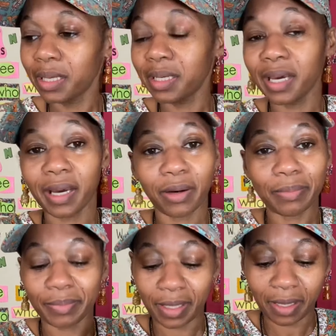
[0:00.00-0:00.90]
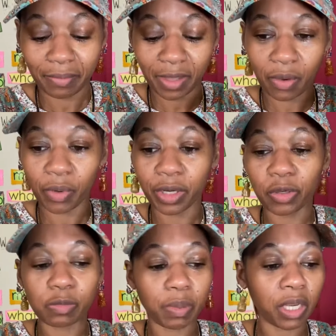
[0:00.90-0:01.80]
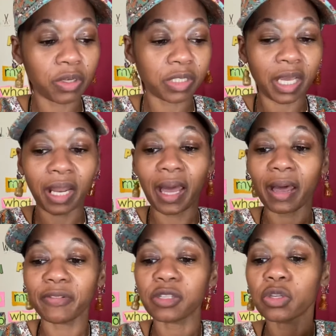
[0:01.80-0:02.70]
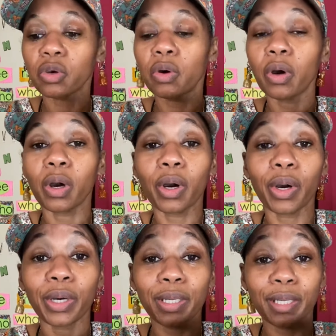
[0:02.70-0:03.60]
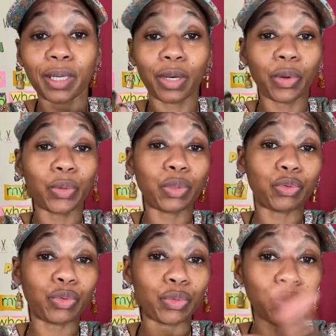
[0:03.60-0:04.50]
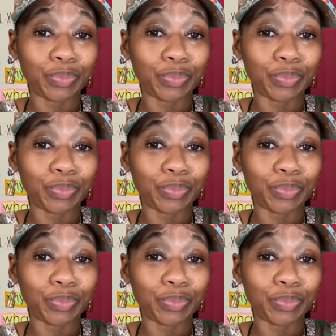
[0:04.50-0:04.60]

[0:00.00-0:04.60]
Now, I'm not one of those bakers that has to go through